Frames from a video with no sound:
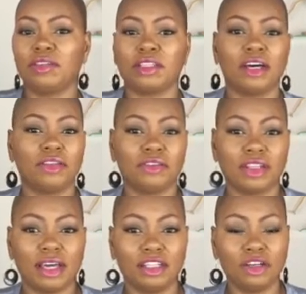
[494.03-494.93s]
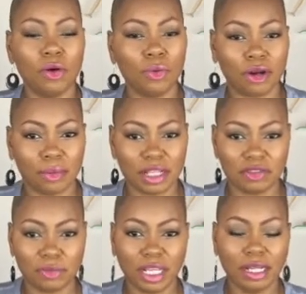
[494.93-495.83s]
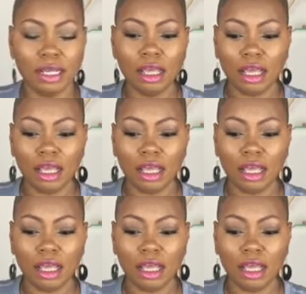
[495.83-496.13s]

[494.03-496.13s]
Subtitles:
There's others that don't work best for me.